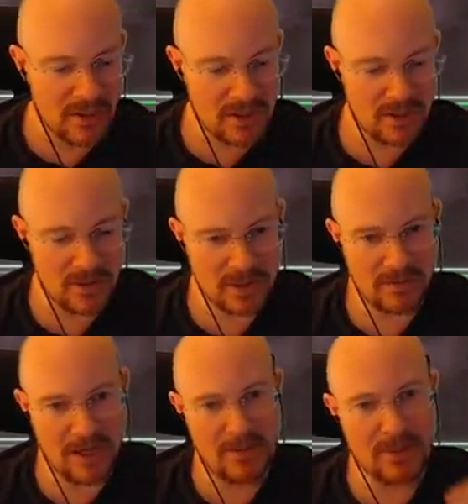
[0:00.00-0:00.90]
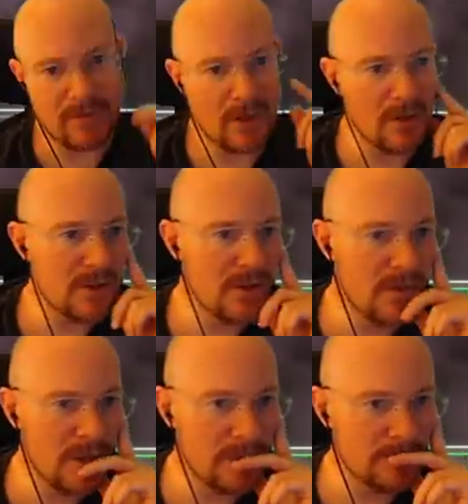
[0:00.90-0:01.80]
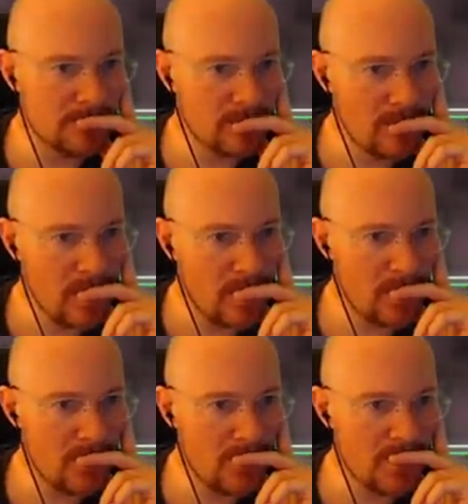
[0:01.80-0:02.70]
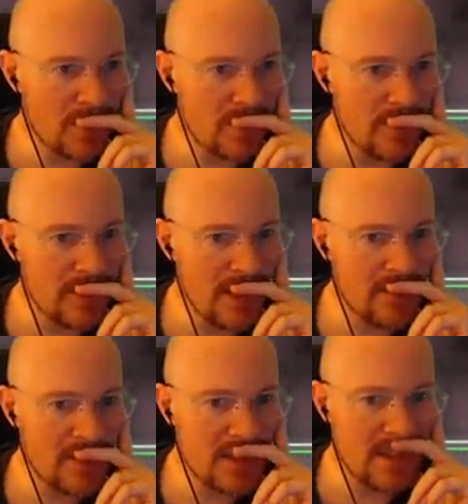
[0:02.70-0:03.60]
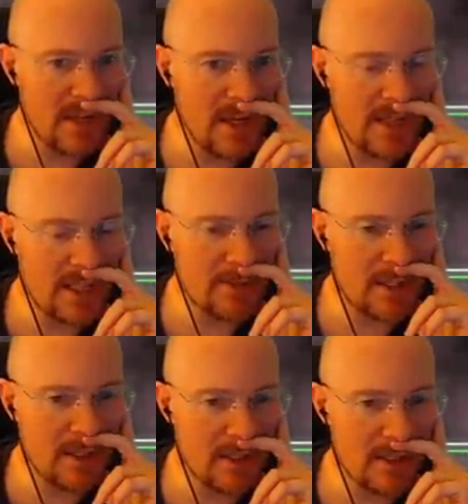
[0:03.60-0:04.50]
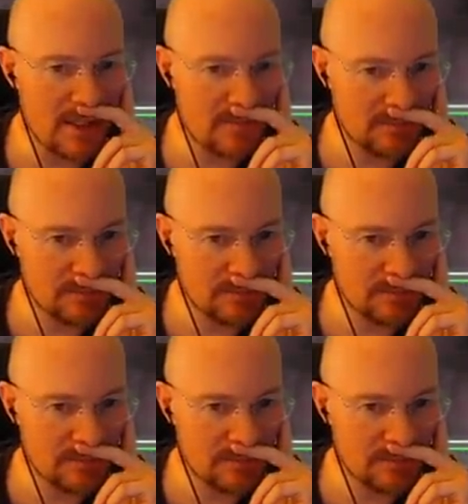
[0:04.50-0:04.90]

So see what happens if you close the door, our O2 starts going down, and that's because